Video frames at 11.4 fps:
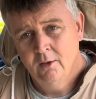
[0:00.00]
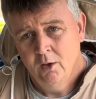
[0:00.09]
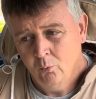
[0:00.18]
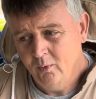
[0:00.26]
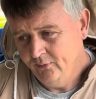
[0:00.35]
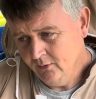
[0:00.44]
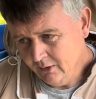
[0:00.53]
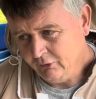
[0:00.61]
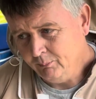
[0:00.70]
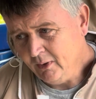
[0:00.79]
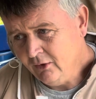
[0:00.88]
with
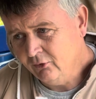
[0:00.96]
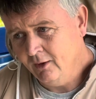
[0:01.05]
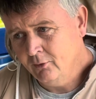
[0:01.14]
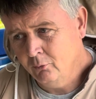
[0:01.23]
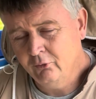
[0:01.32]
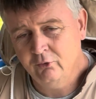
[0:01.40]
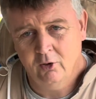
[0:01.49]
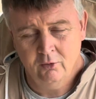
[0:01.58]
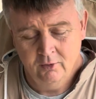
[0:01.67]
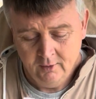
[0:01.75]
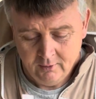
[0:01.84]
nurse bees, and
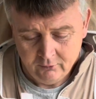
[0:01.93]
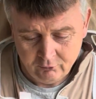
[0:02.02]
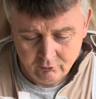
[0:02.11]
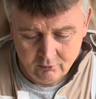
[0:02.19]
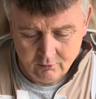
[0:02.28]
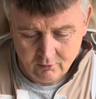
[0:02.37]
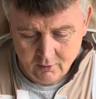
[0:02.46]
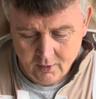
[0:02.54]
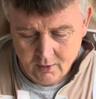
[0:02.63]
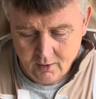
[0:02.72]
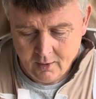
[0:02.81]
also to
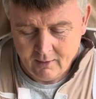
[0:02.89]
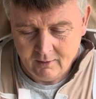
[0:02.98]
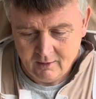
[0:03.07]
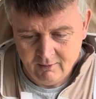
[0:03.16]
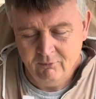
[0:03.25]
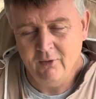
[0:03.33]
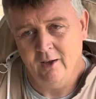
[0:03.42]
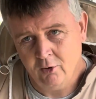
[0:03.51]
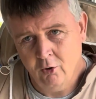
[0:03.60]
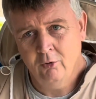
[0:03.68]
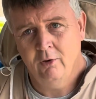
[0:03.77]
give that
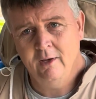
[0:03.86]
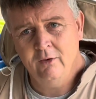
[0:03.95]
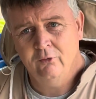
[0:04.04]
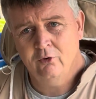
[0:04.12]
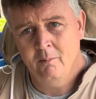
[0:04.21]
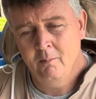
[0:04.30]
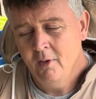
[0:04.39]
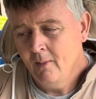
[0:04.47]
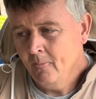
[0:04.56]
colony some